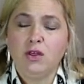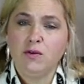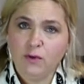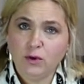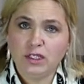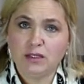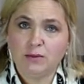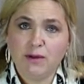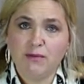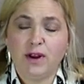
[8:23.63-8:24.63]
The first
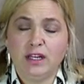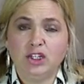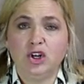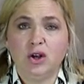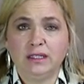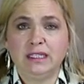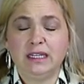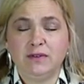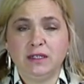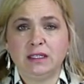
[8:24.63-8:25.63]
is my friend Sean
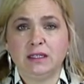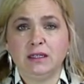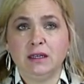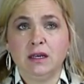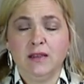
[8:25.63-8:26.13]
Stevenson.